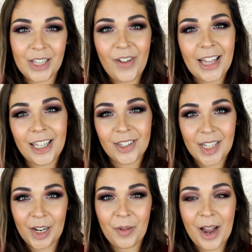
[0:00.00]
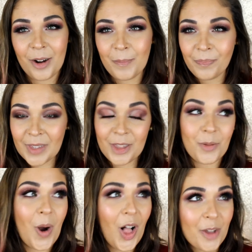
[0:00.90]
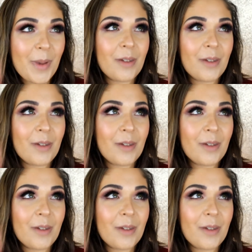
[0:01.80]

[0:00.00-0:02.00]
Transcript: The fact that you stick around through all of my